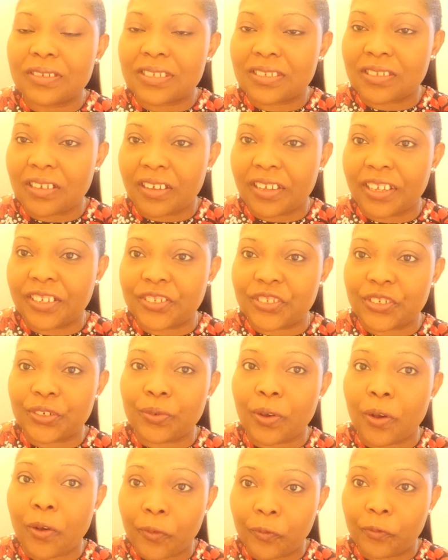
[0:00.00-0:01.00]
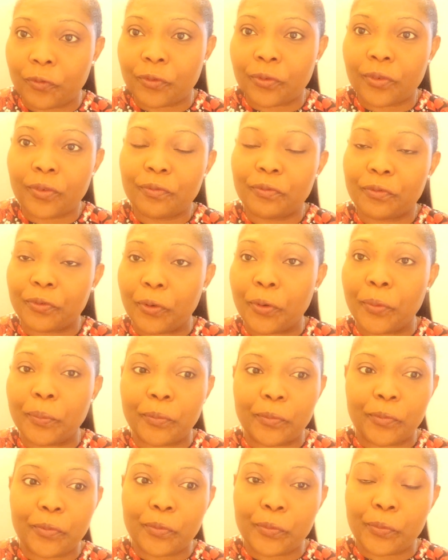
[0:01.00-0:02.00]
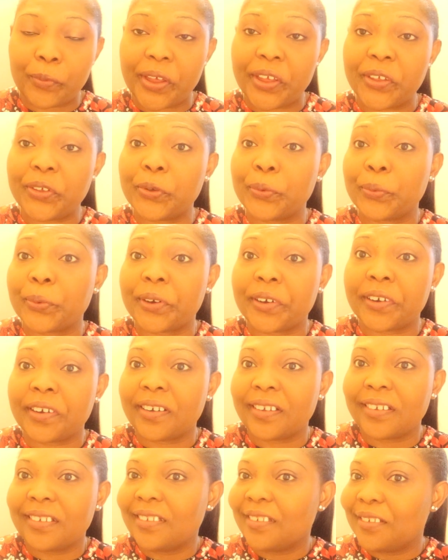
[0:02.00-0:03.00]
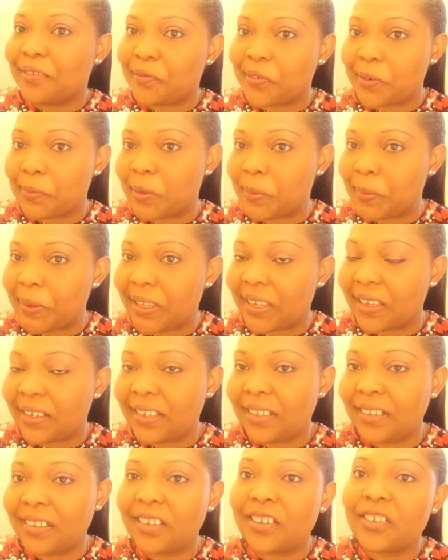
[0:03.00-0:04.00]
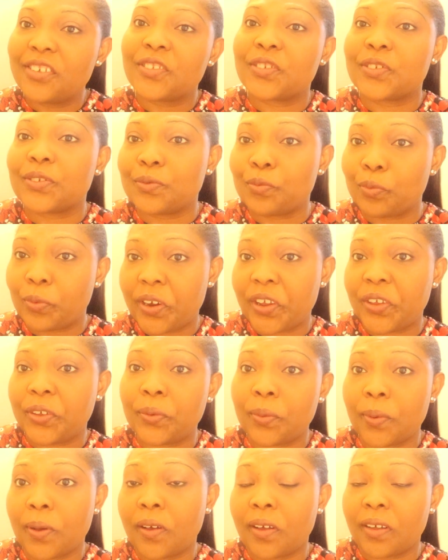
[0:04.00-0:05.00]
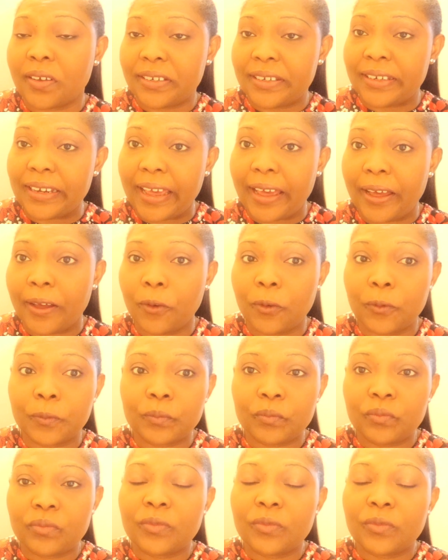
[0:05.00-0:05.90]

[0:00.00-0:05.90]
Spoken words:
started you off from where you were from the beginning to where you are now.